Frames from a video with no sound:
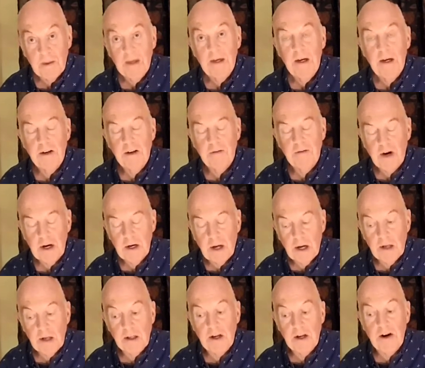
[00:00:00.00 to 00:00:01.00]
It's a very
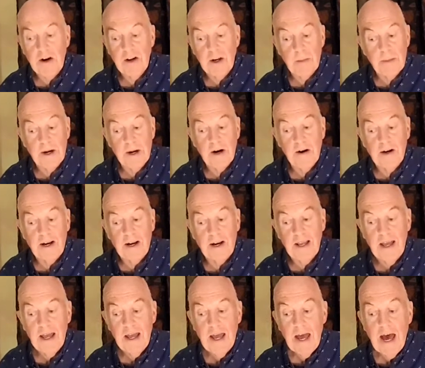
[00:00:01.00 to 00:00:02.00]
nice area, apparently.
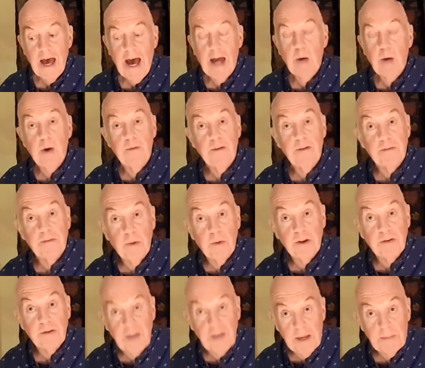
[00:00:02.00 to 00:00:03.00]
And one of its
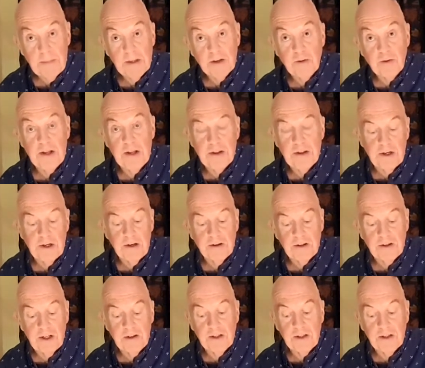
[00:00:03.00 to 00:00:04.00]
most famous residents
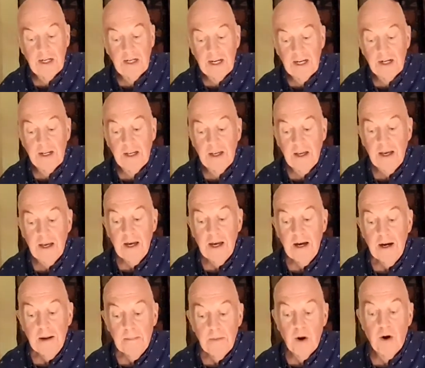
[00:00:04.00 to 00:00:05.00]
is a lady
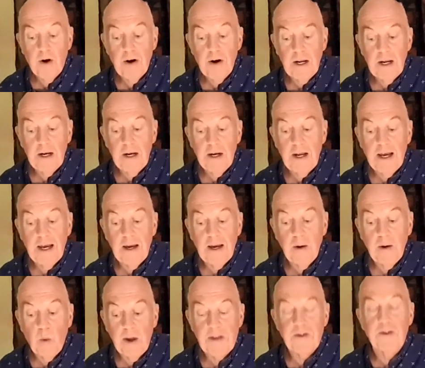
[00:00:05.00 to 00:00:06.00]
born in
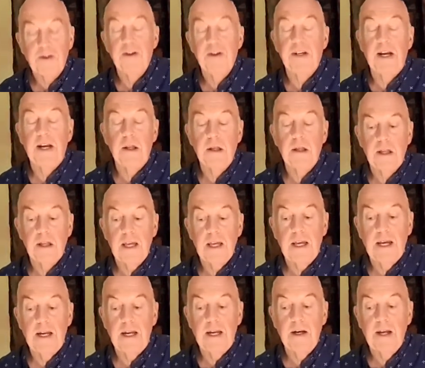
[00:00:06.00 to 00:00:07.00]
Western Tennessee
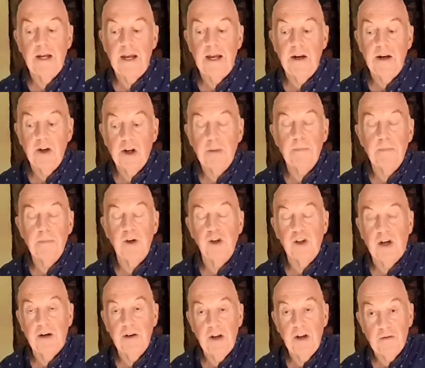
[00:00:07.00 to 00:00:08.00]
in Nutbush,
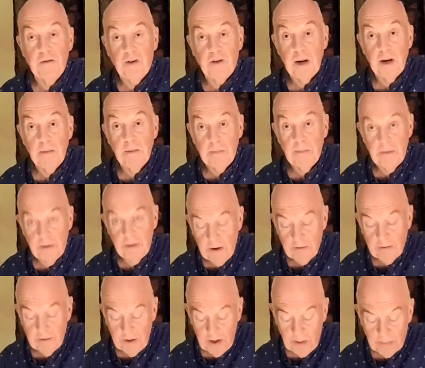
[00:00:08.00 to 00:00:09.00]

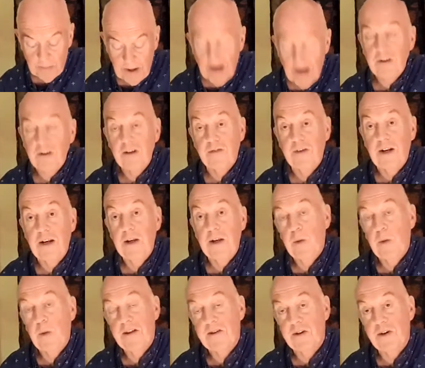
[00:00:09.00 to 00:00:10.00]
near Brownsville in
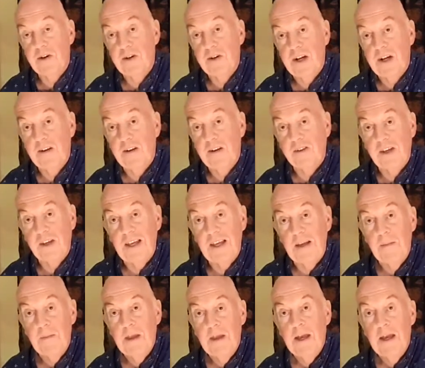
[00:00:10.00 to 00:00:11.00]
Western Tennessee,
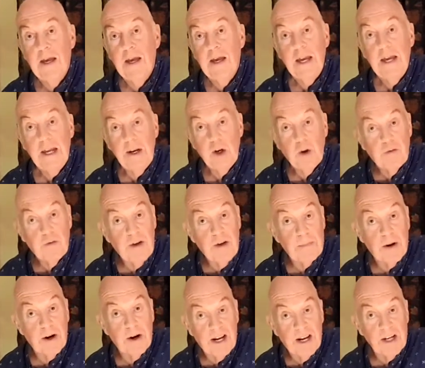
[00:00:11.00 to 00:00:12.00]
in
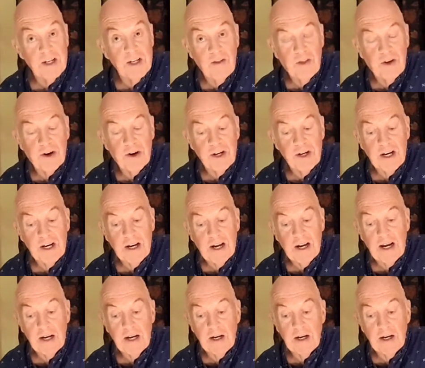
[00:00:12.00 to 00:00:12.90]
November 1939.